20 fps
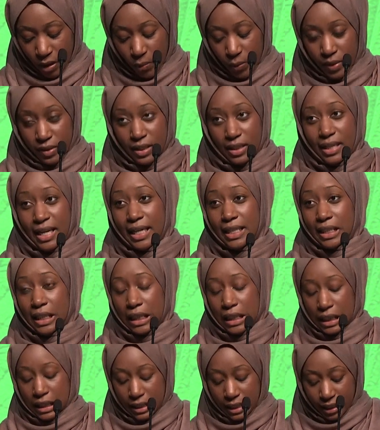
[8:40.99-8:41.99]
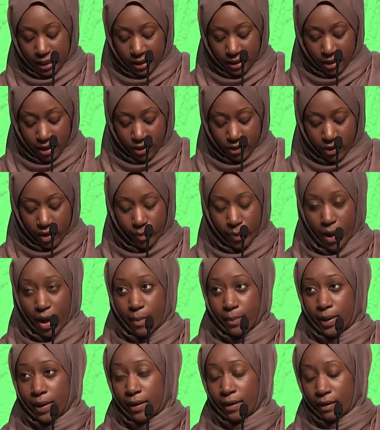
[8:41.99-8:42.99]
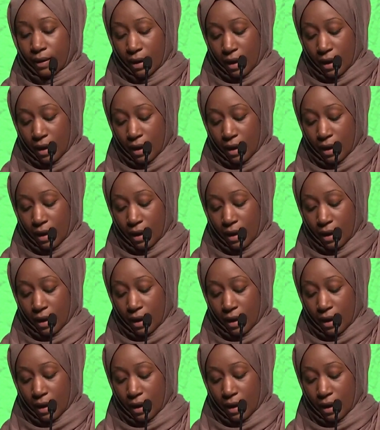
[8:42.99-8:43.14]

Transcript: was the 1963 bombing